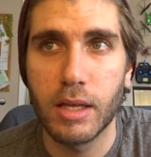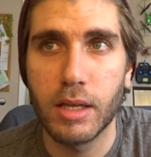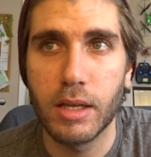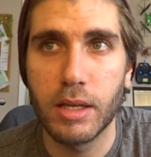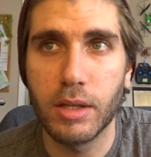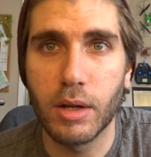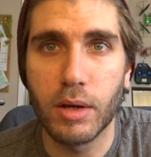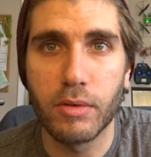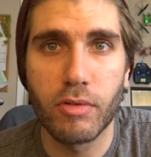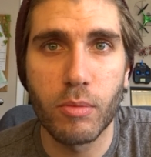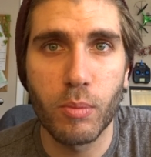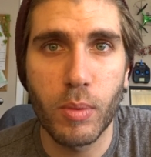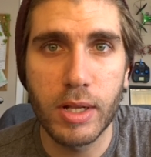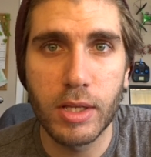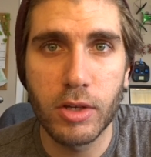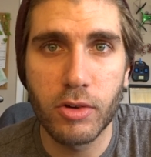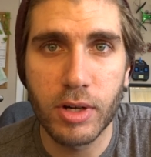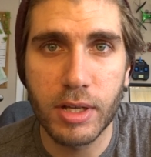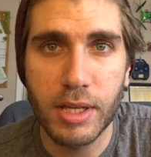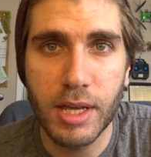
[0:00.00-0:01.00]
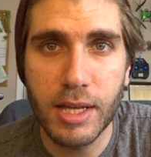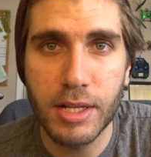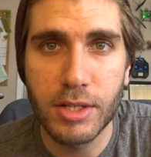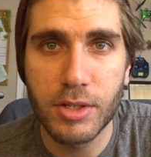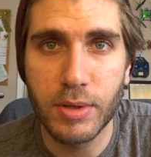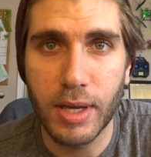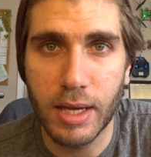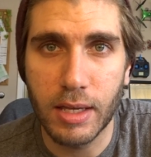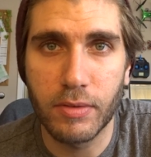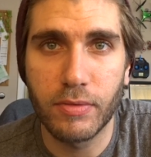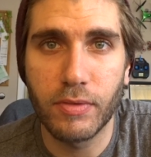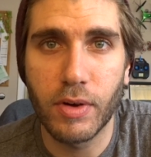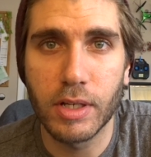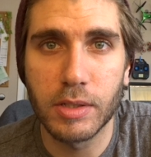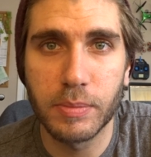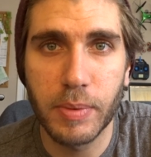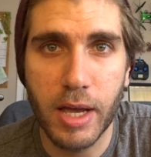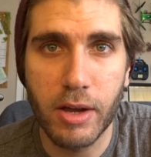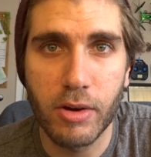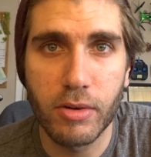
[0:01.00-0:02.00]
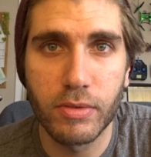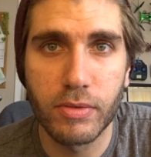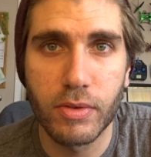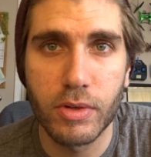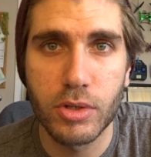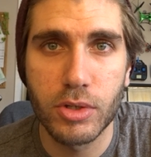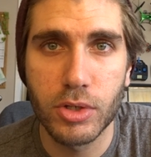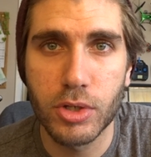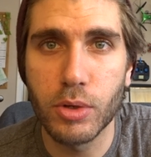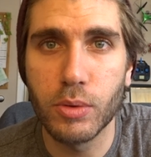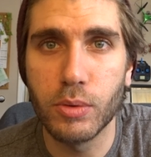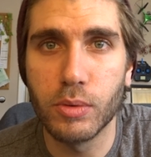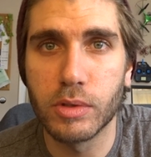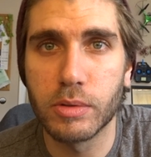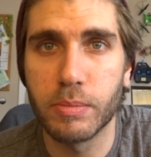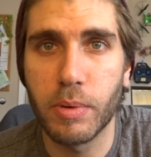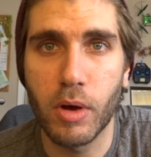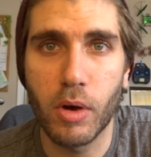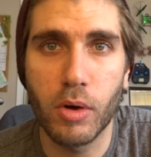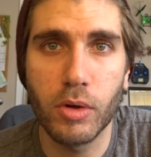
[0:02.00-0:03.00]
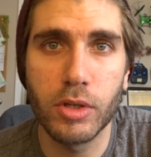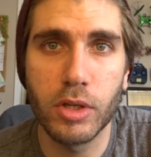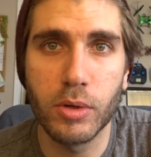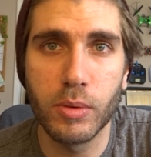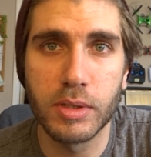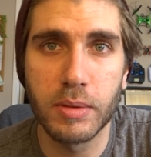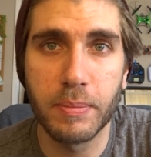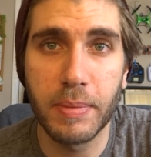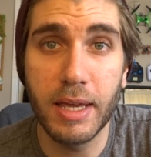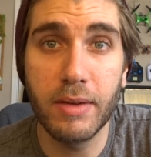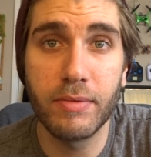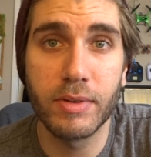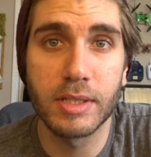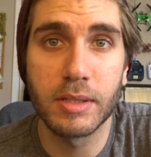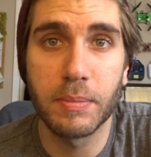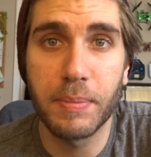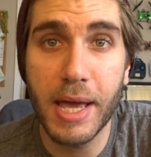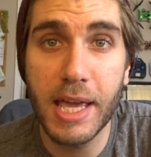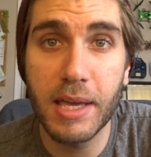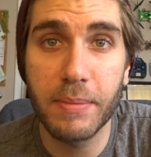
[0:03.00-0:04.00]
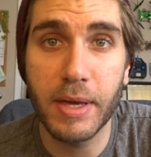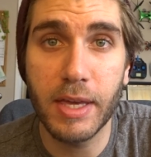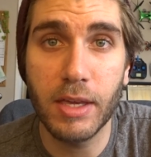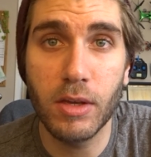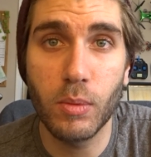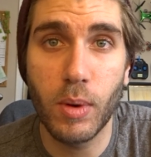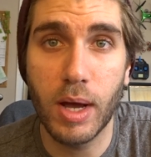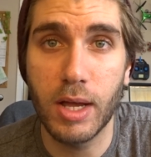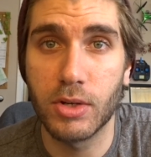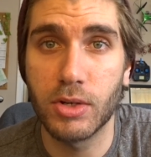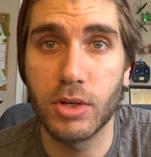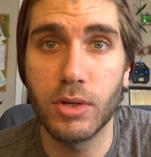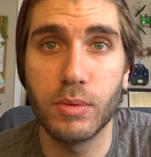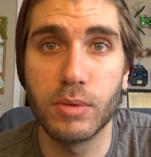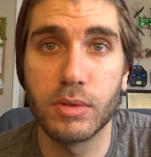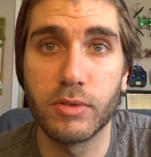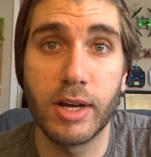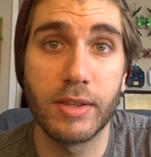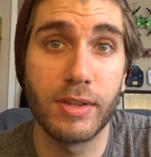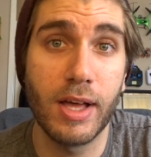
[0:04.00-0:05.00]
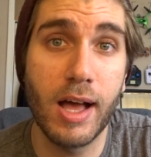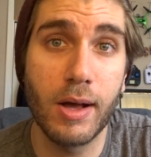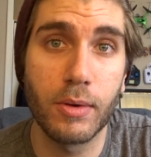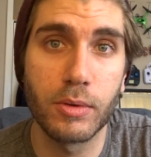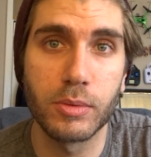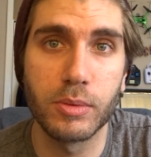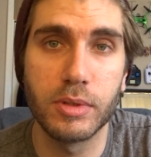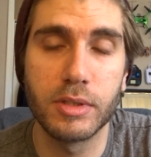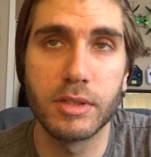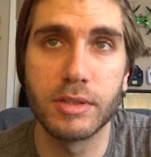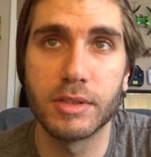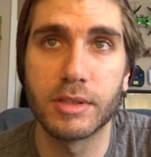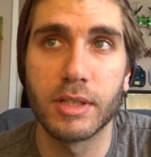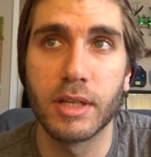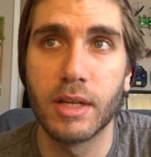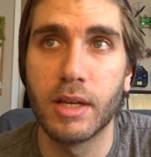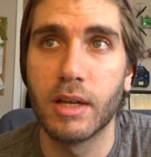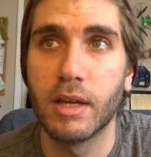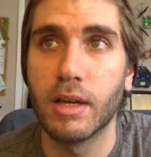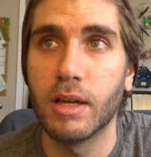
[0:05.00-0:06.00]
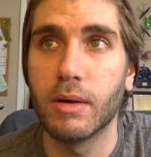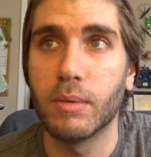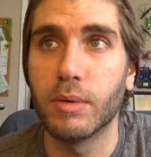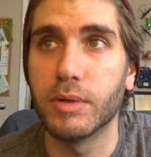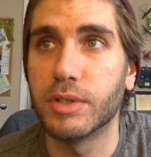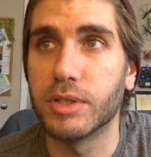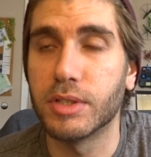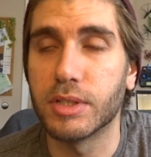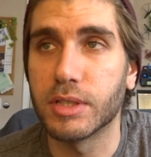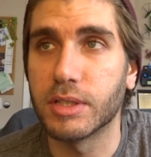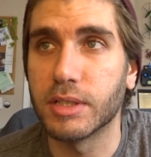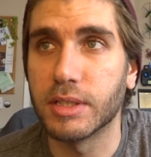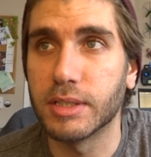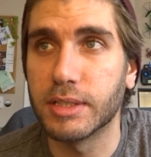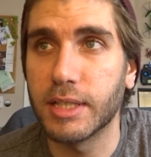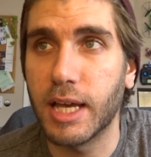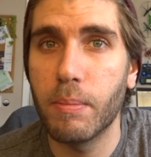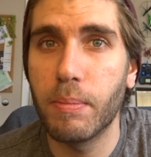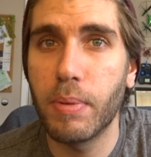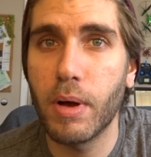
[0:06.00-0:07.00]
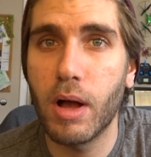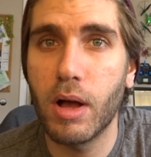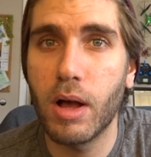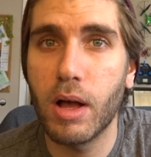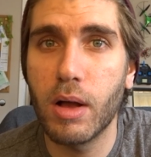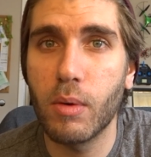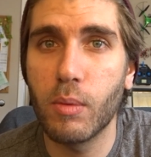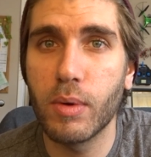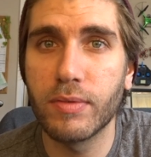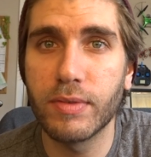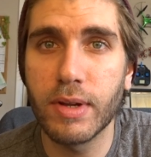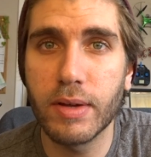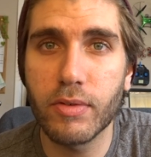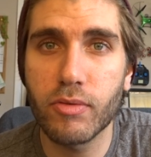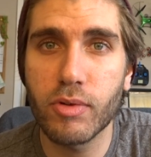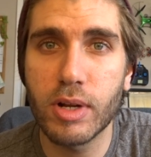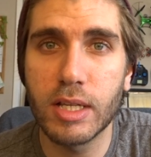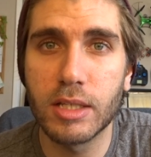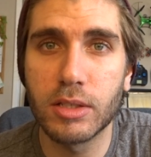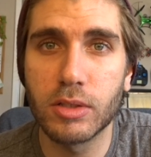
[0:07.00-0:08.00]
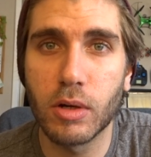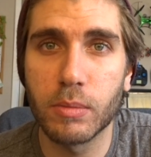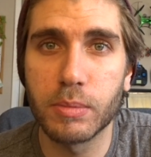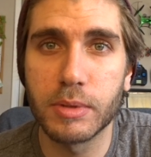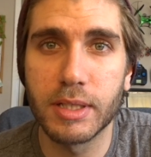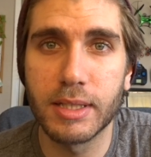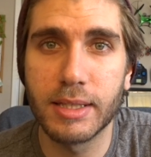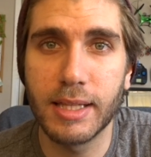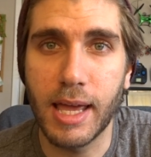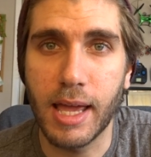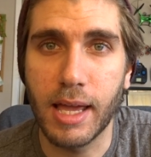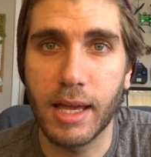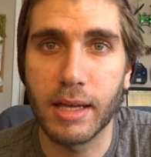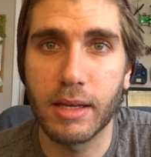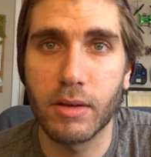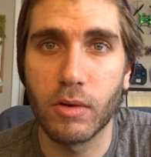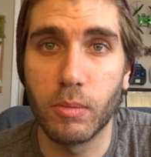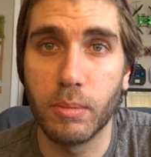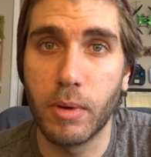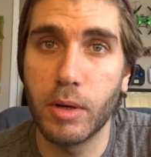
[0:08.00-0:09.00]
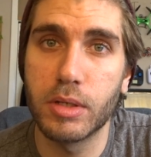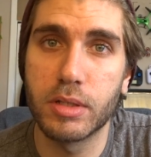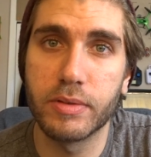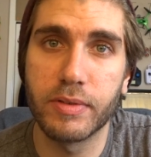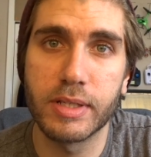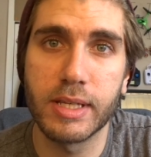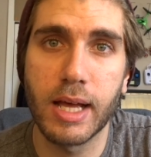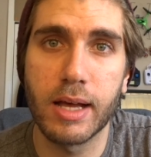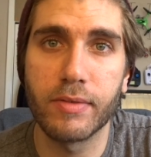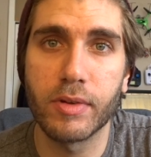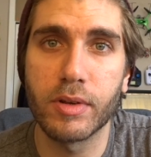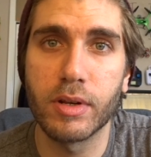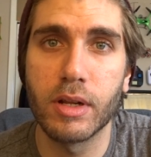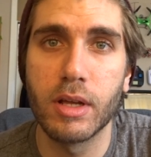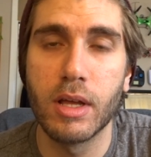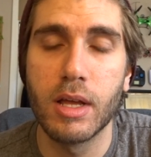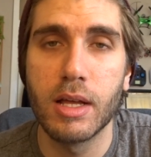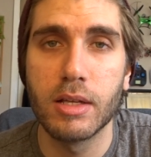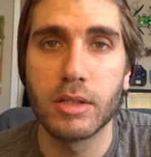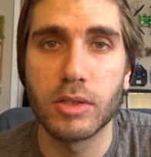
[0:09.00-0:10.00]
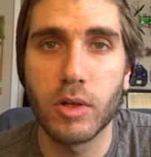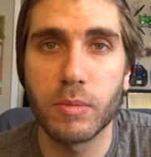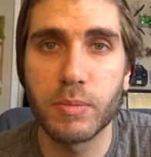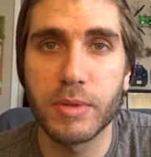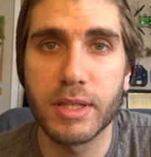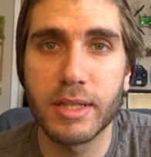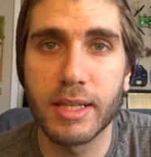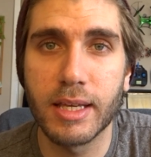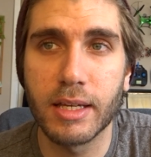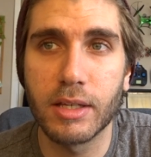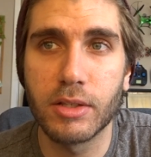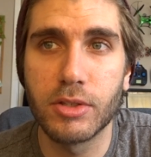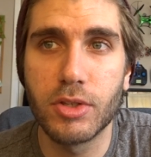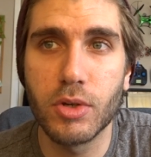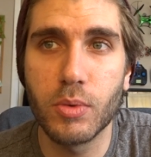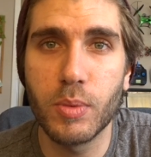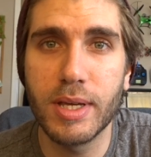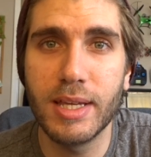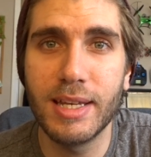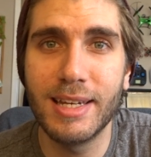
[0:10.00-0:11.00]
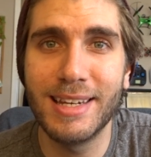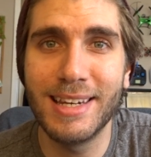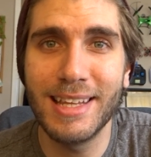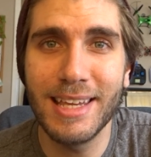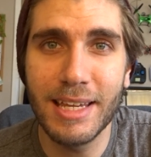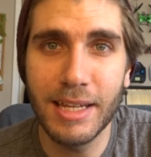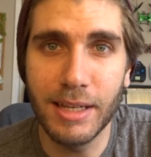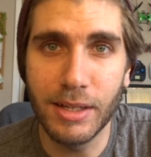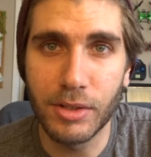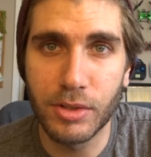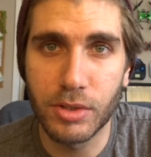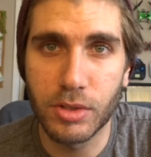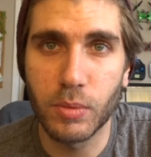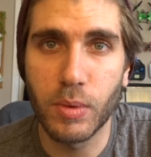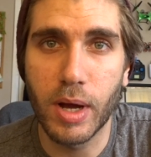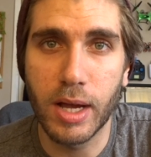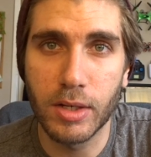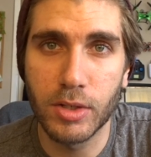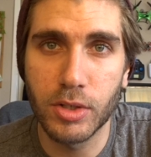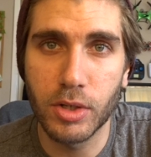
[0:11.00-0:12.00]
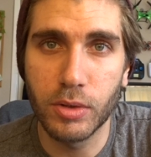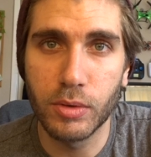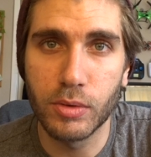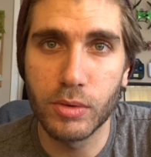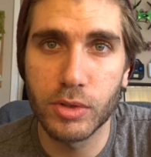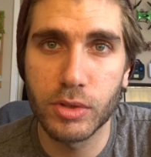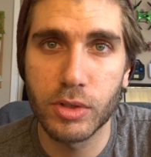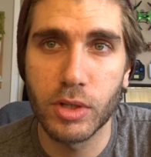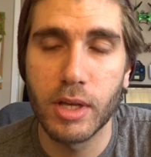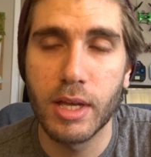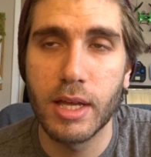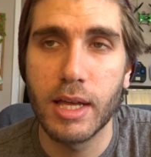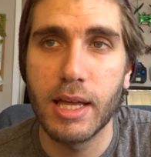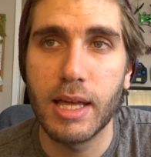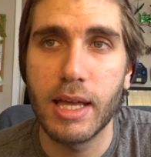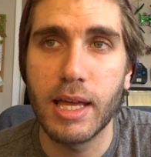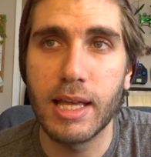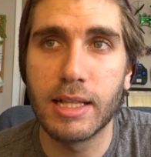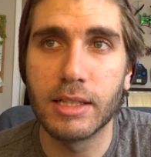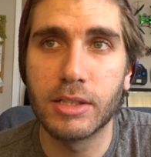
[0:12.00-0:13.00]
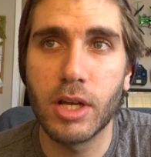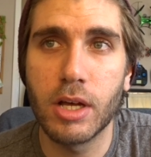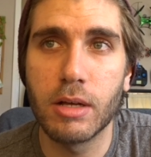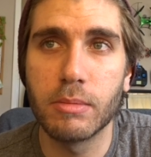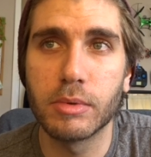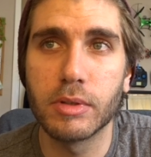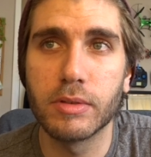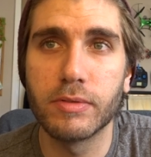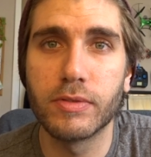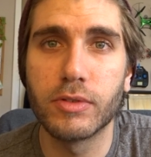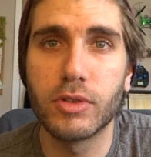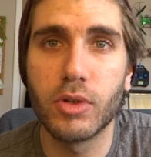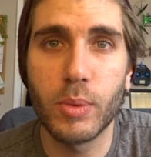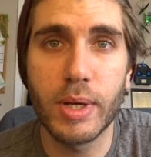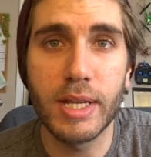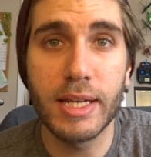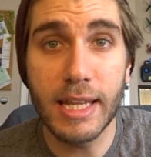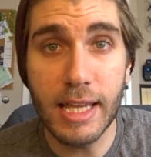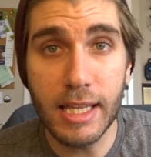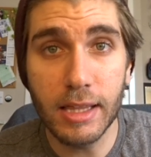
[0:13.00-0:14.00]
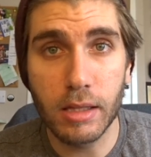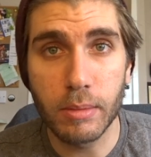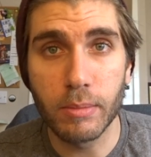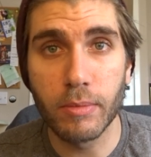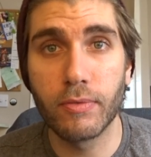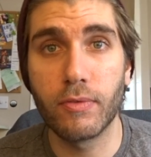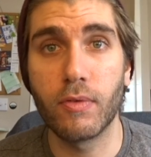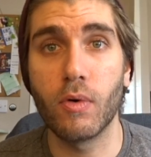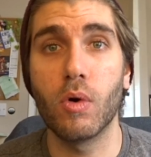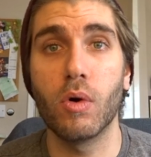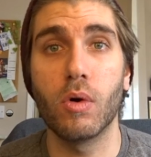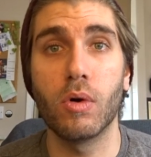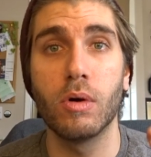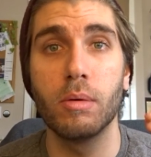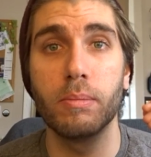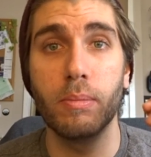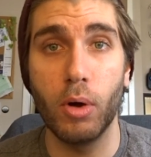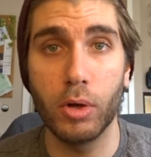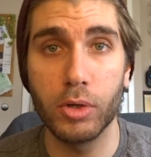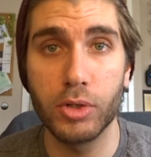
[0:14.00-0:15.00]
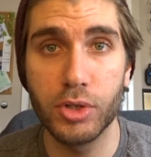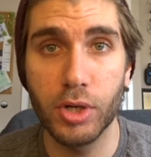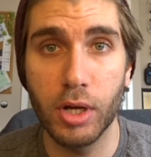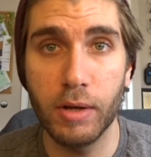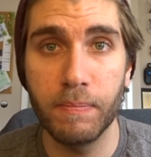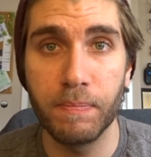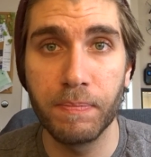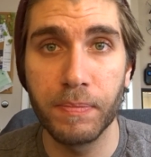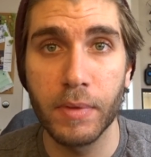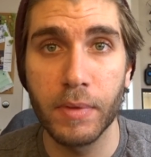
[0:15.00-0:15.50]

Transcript: You know, from when you're a kid, you get your first pair of shoes put on you. Even as a baby, you wear shoes around the house, which is just insane. But we've never really stopped to think, or most of us haven't, stopped to think, do we need to wear shoes? In terms of, do we need them for posture,